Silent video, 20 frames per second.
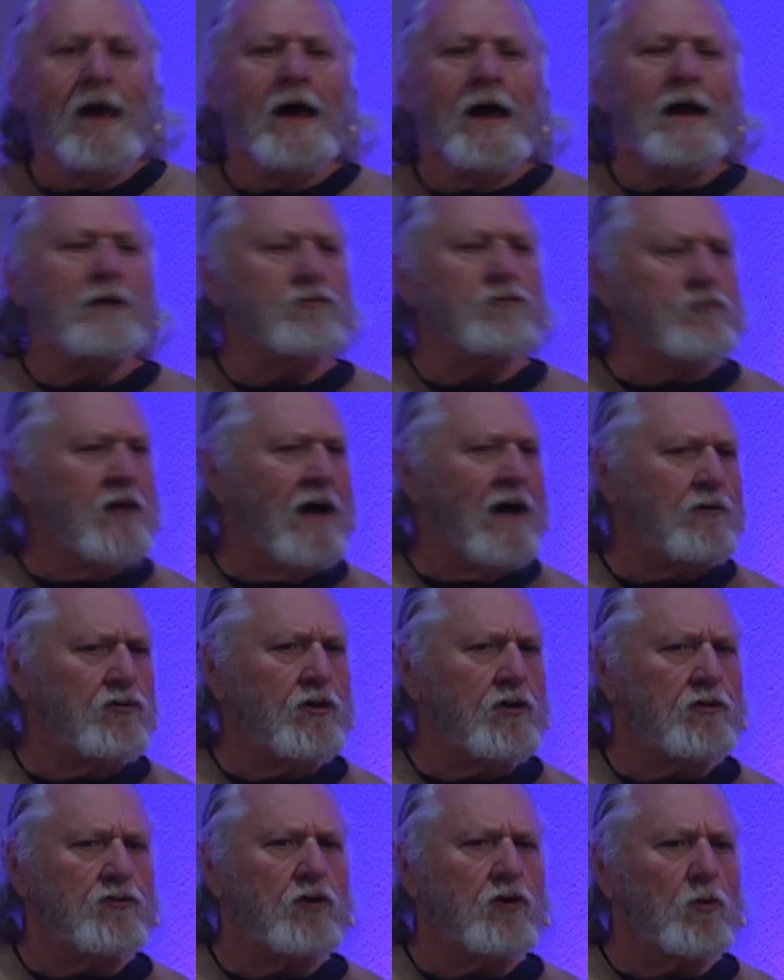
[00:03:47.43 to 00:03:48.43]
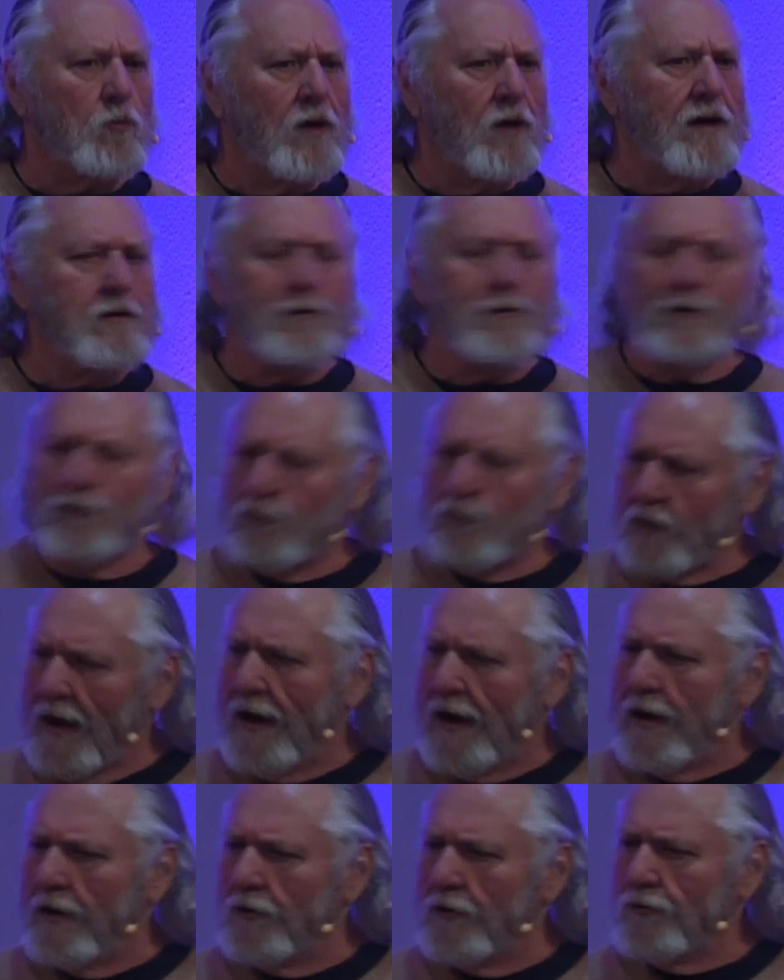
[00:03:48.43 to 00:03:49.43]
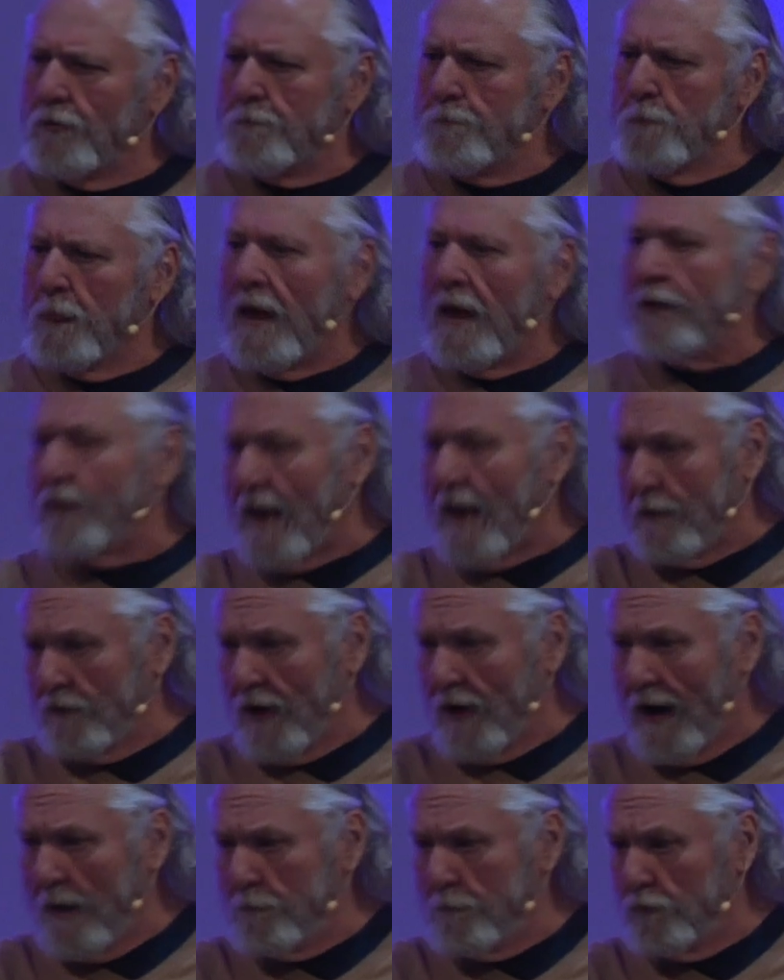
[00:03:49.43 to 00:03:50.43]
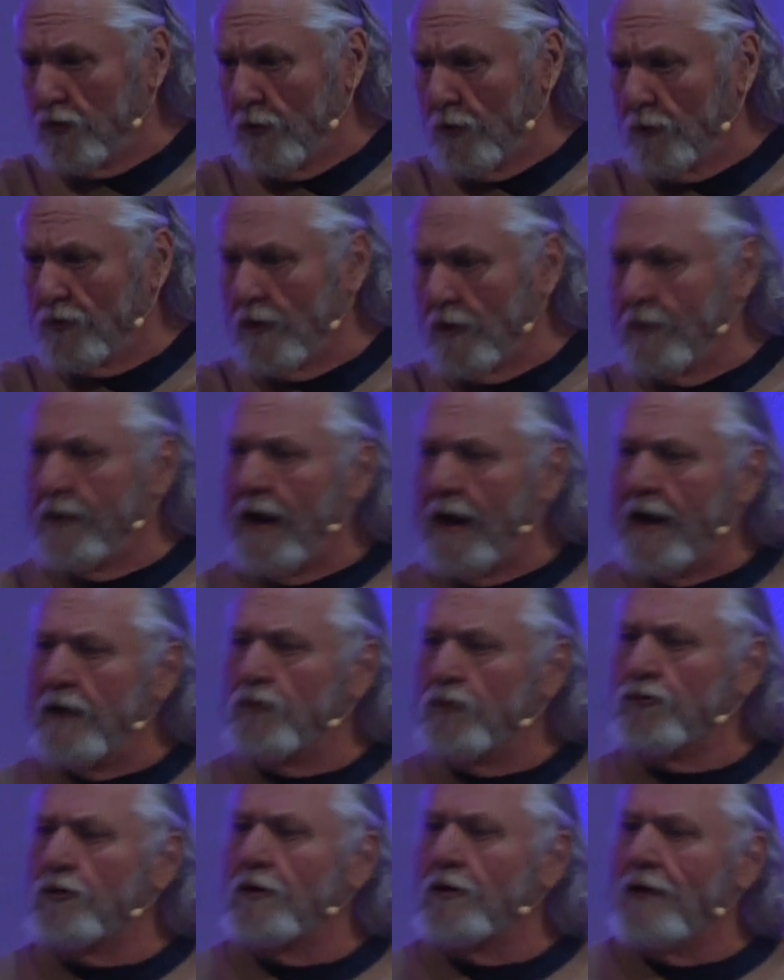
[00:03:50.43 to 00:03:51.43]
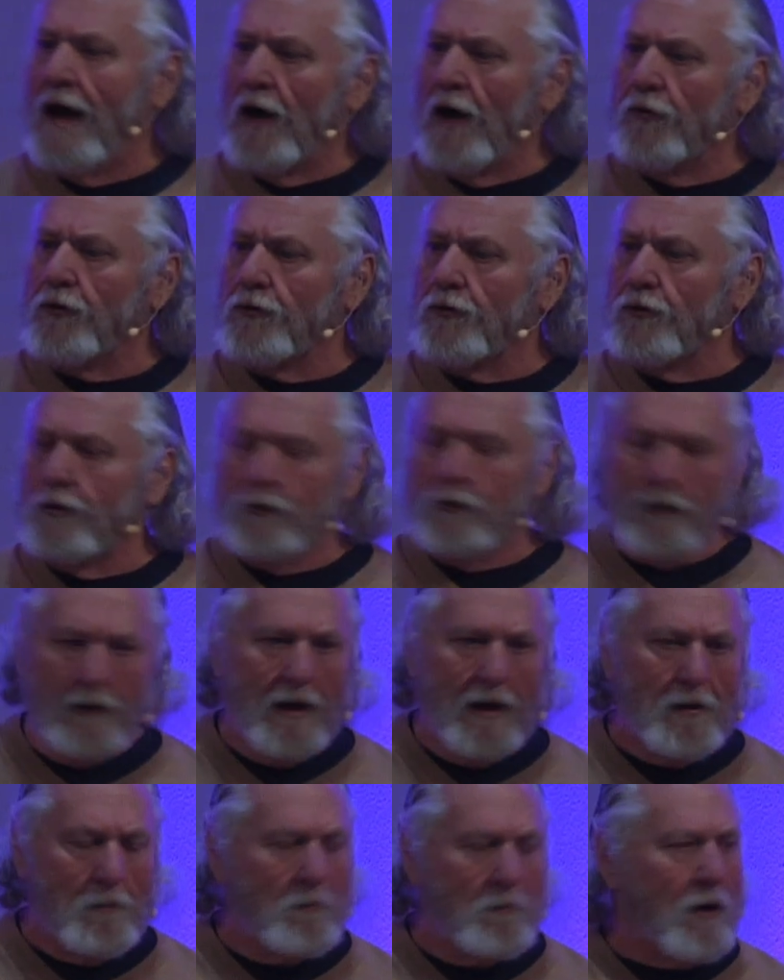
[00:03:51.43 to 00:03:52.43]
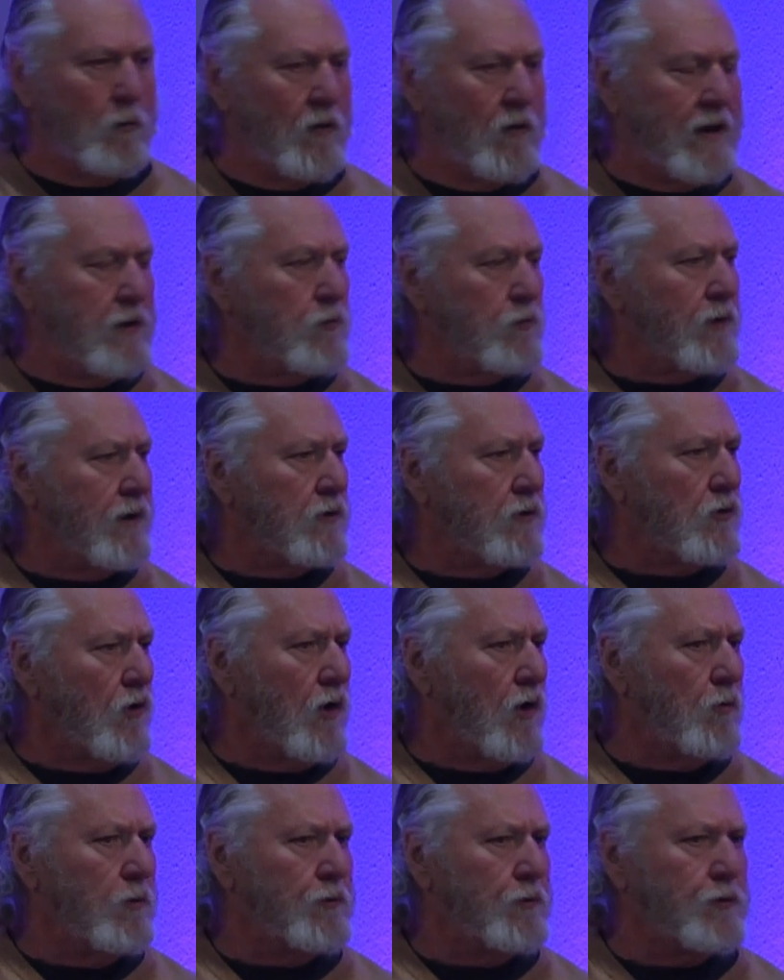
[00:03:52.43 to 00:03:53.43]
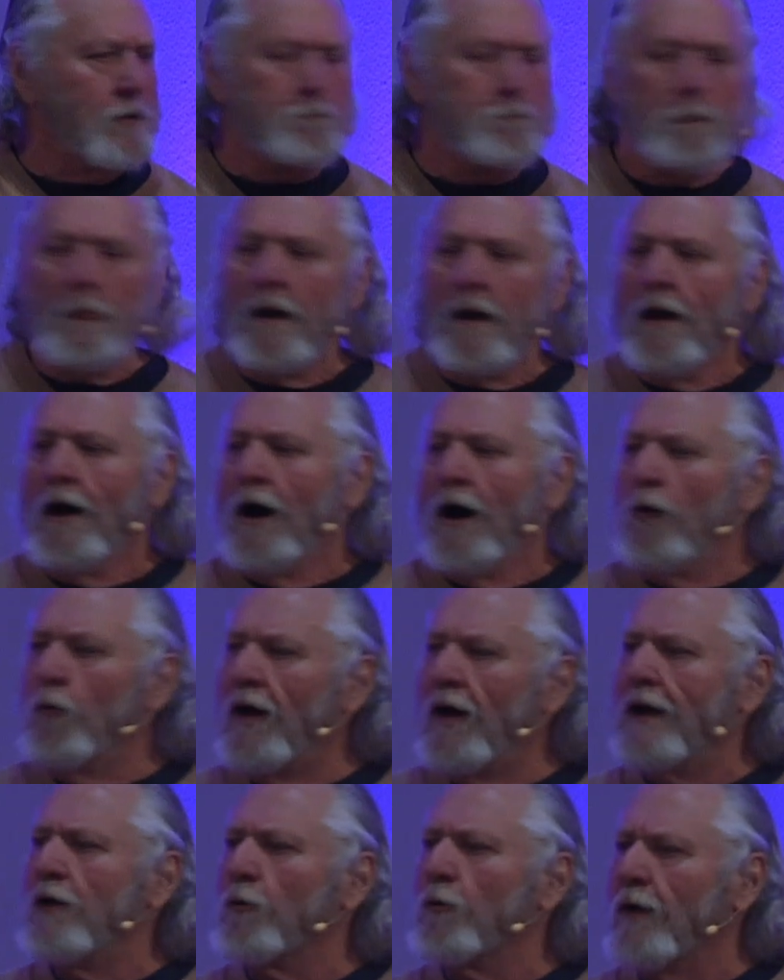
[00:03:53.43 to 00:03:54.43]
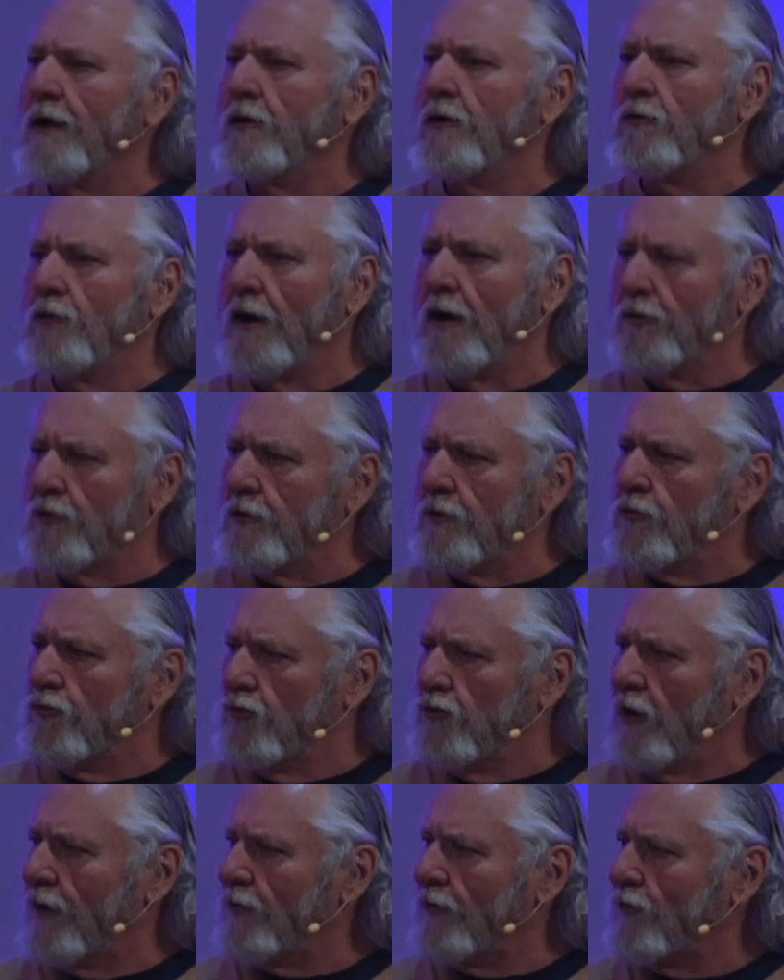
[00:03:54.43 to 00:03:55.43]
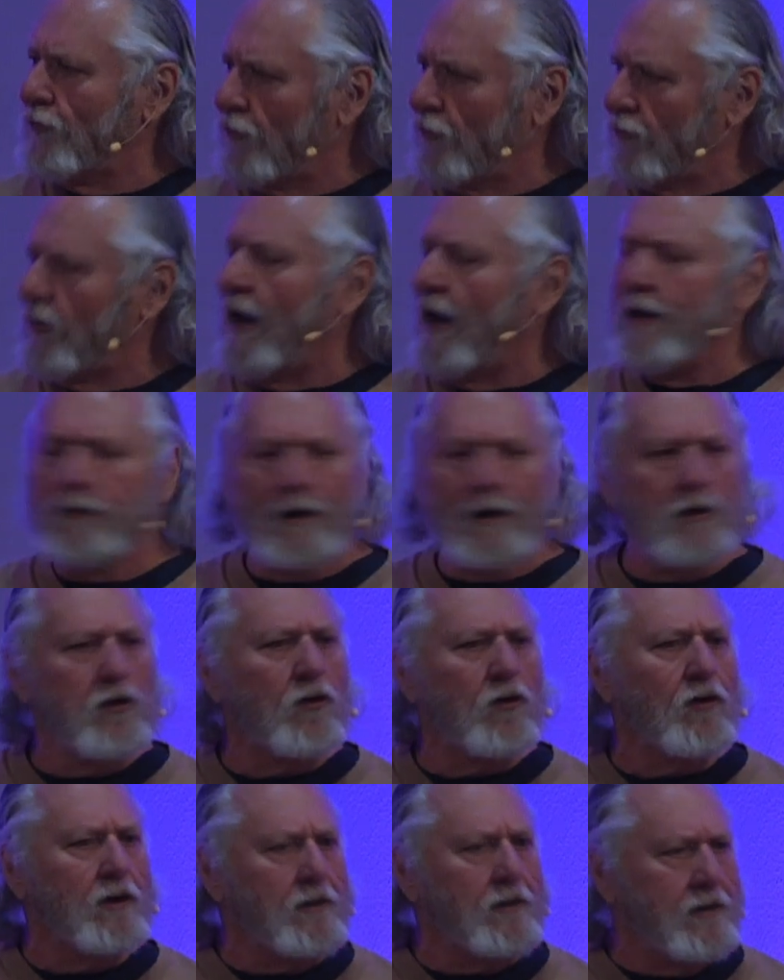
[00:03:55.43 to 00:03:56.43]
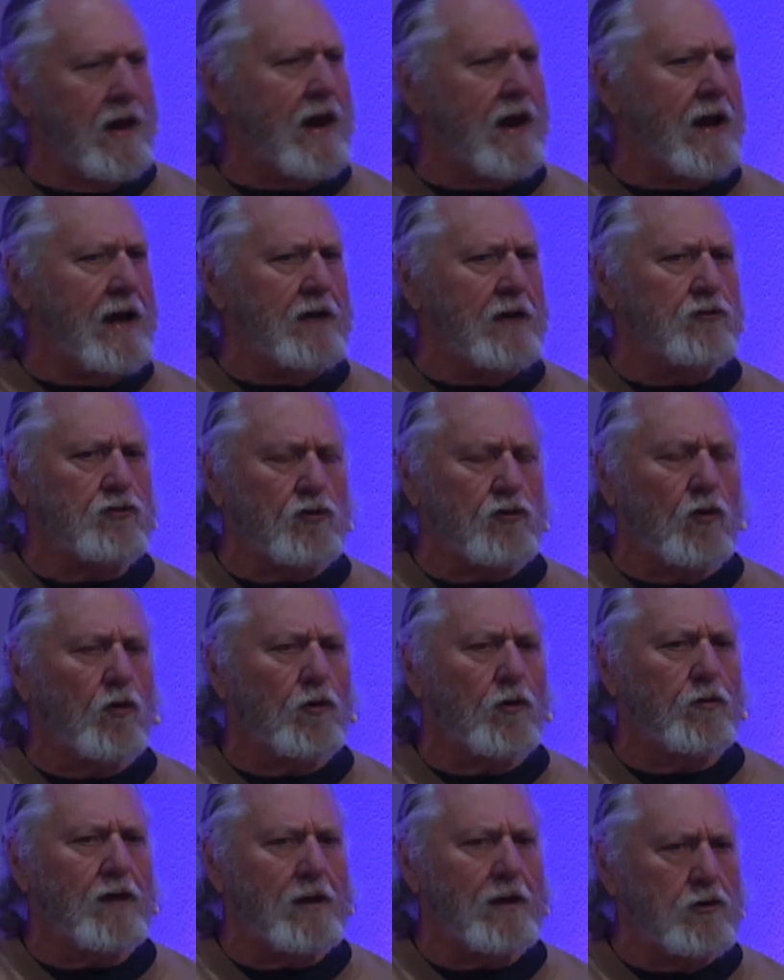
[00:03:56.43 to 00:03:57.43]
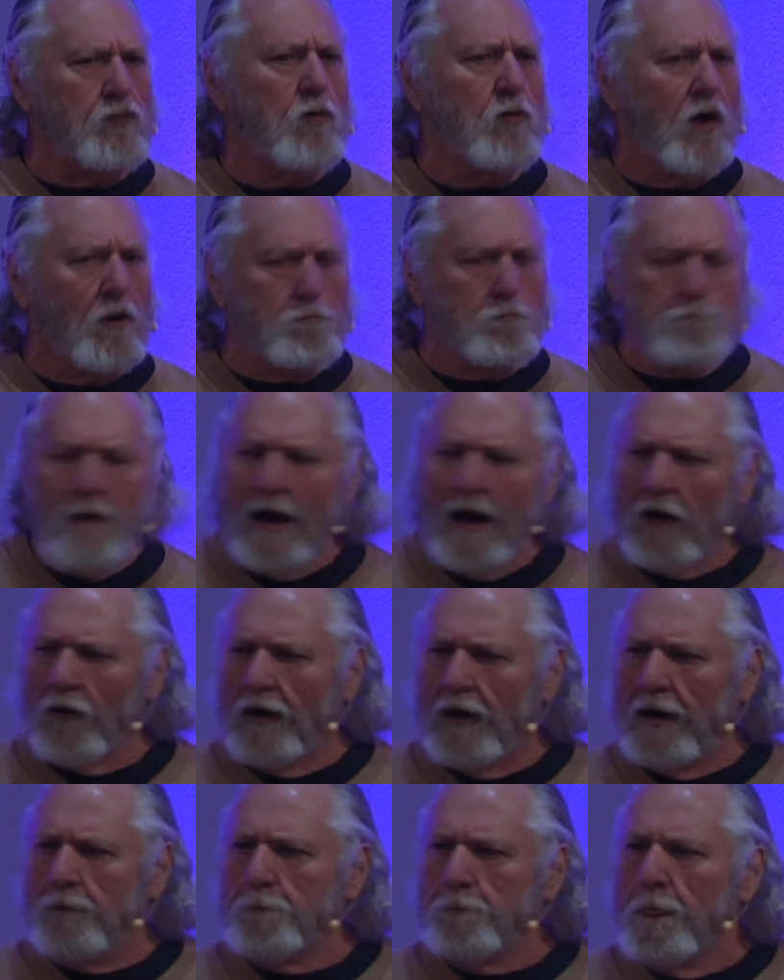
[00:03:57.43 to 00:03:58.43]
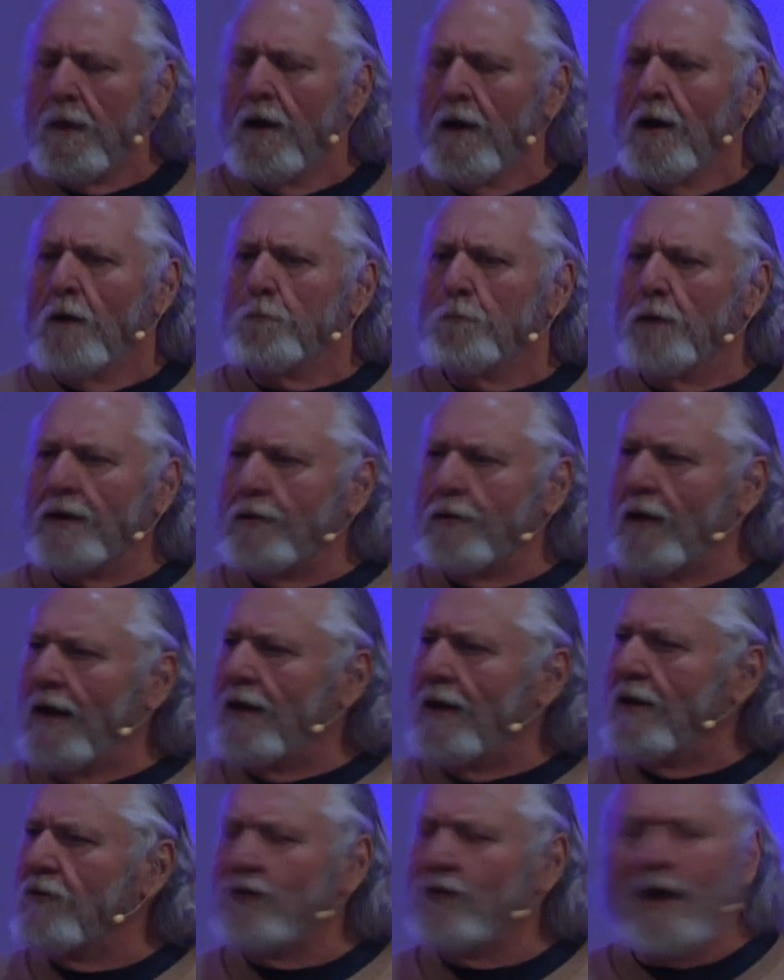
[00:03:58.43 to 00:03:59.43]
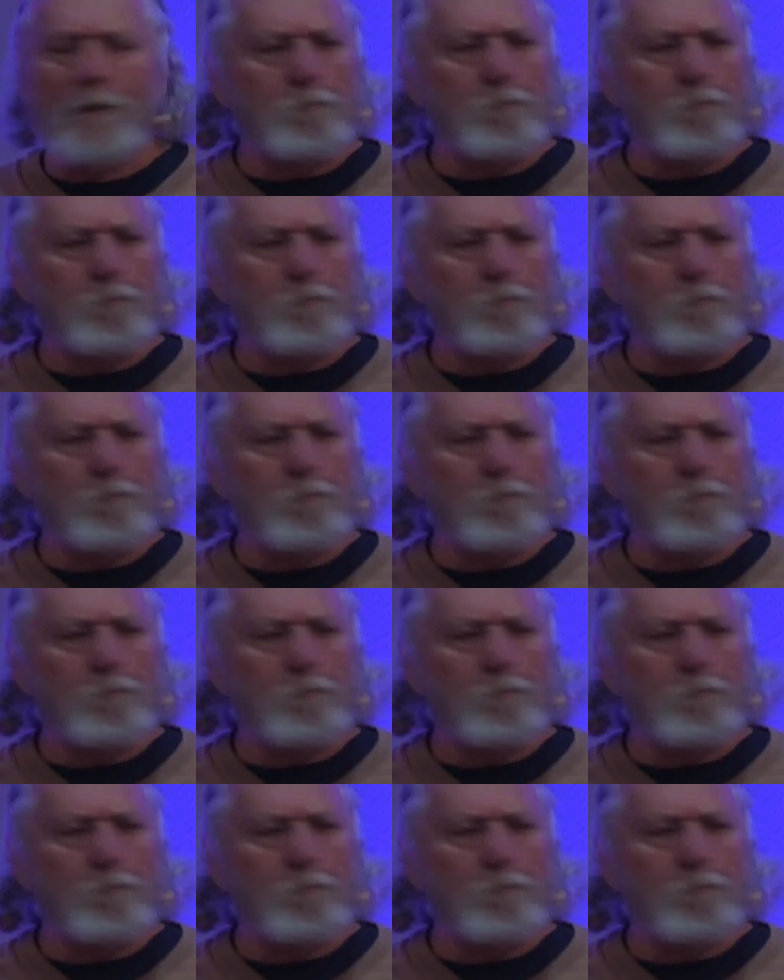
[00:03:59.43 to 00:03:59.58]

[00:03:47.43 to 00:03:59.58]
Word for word: It's not just a ring that says, at that time she was engaged, and now there's a, um, a, wedding ring along with it. A wedding ring doesn't just say that you're engaged or that you are married, but it is a